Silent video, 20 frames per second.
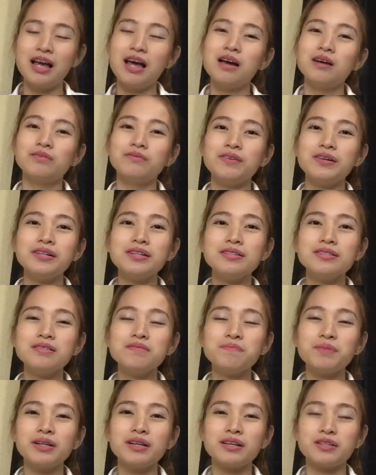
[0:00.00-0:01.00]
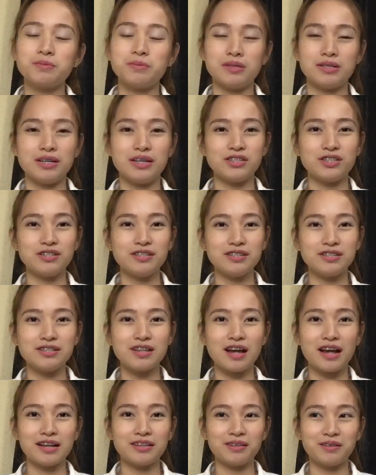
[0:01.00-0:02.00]
Very simple explanation is
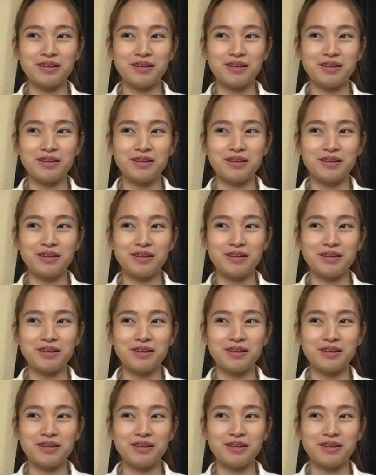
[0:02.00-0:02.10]
that